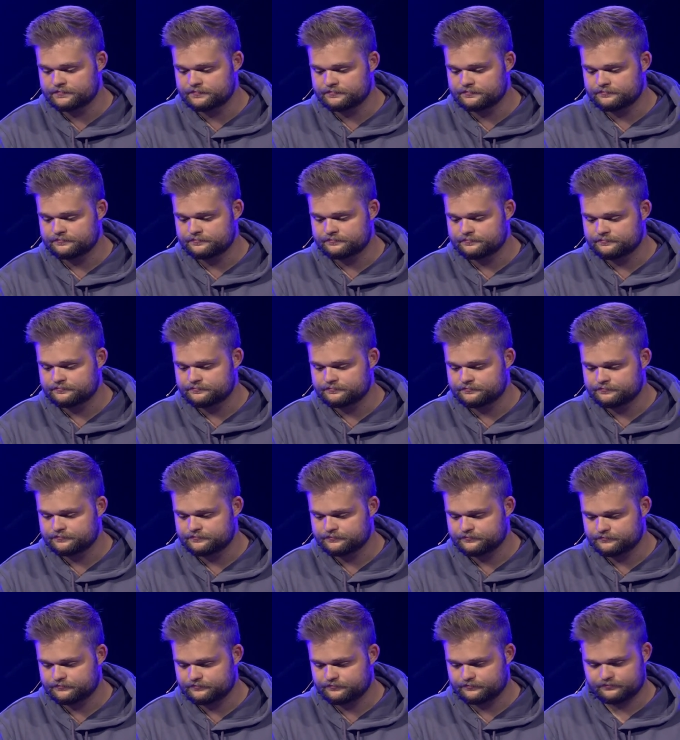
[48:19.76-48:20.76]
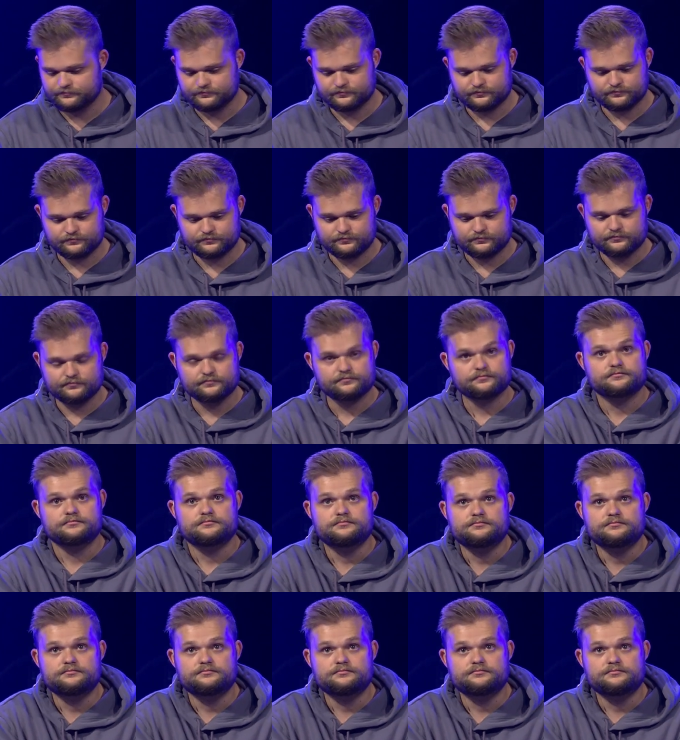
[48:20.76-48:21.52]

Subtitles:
No one is speaking in this clip.